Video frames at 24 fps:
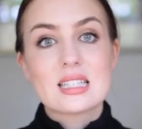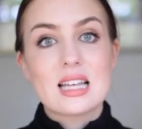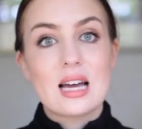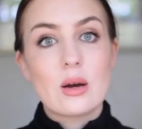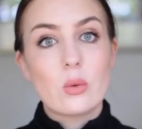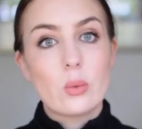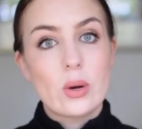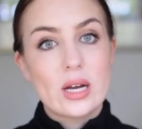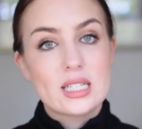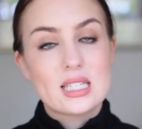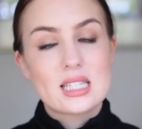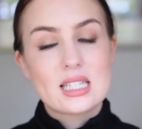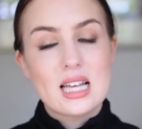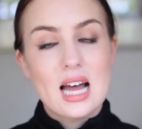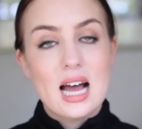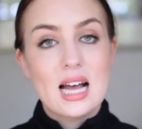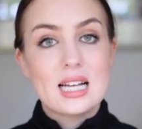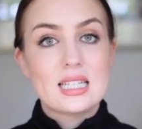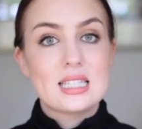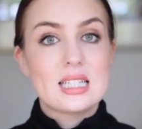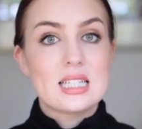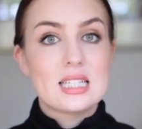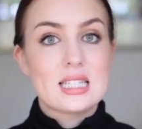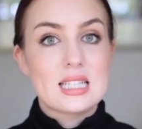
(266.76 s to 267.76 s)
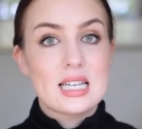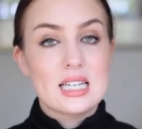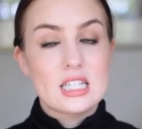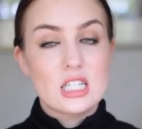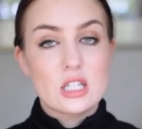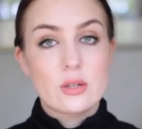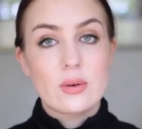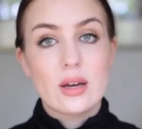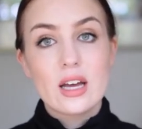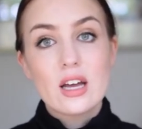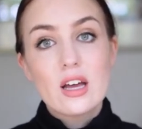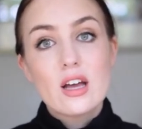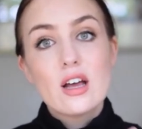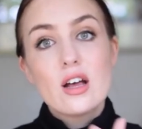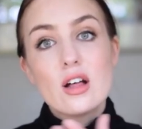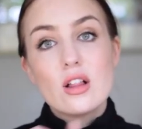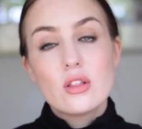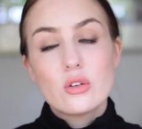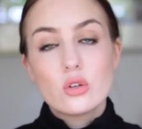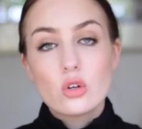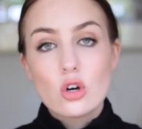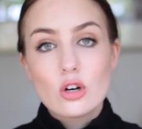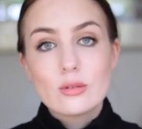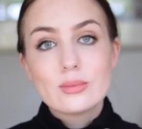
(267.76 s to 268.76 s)
like waist sizes, they do it
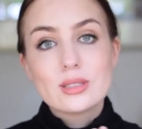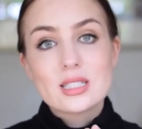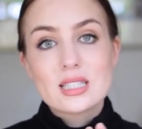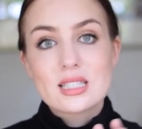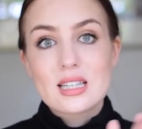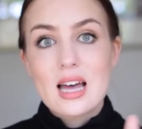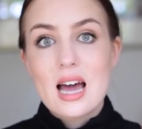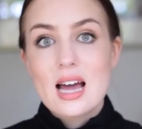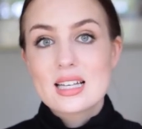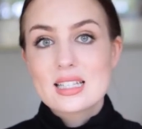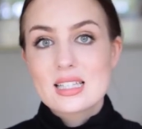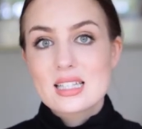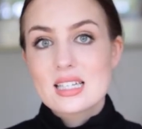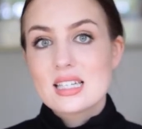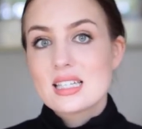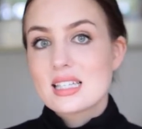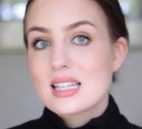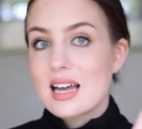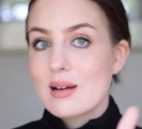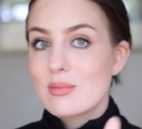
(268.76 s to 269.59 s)
normal sizes.